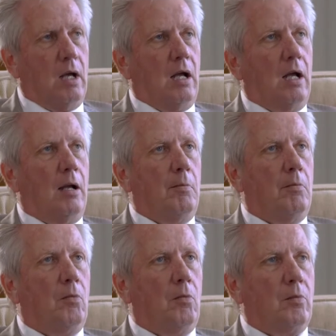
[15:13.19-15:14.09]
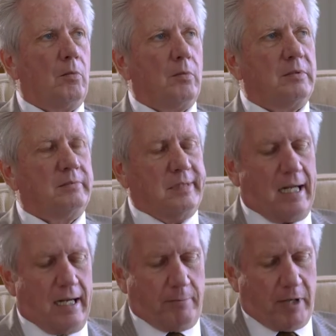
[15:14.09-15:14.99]
Um,
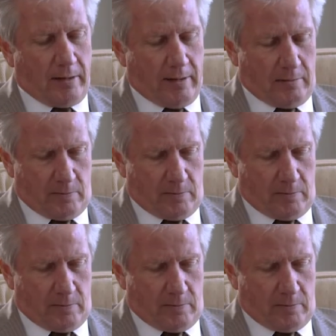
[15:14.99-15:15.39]
and I'm not,